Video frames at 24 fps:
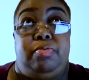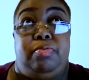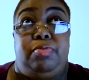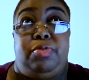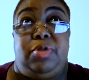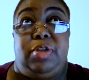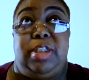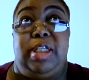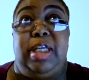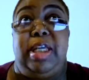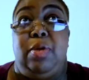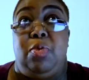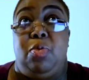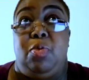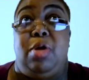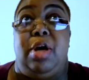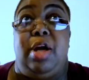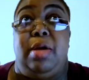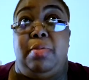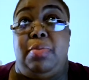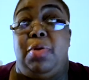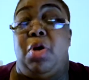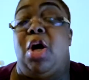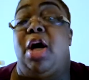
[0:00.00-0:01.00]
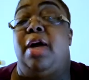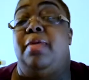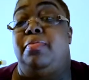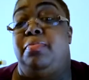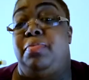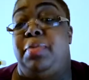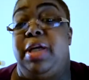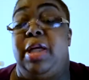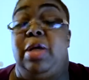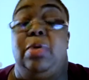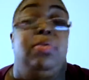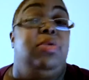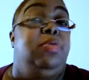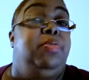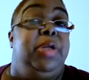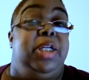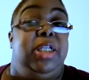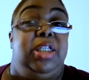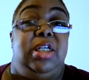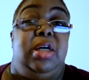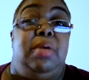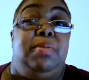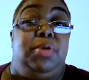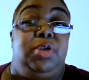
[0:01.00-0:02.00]
scene 1, part B would be
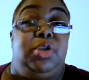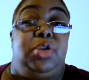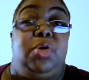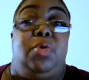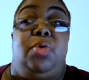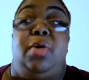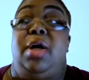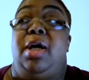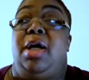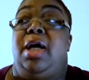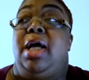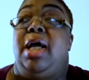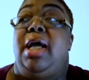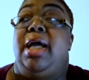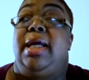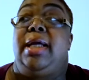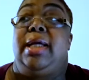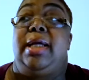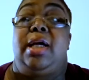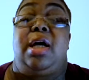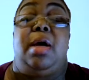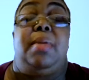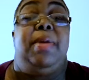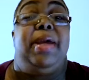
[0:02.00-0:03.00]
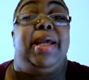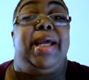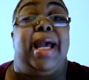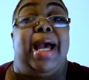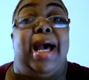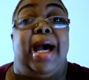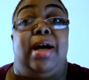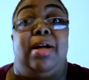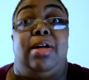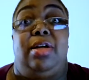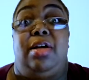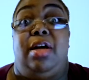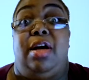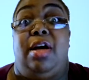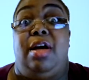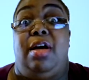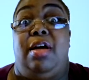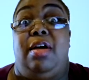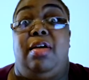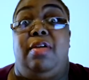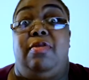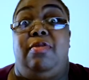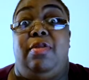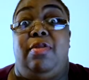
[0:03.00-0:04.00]
Dumbledore coming out
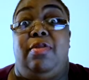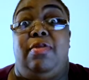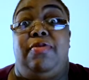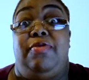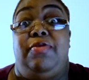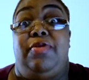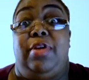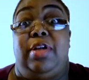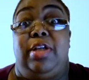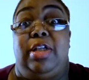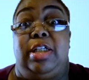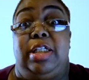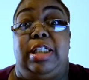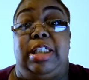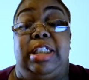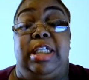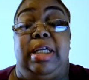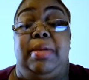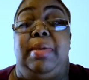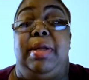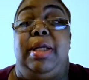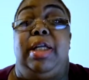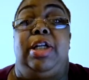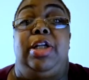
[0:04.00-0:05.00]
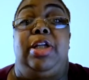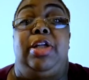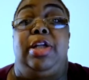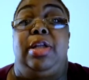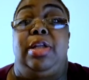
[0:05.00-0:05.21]
of seeming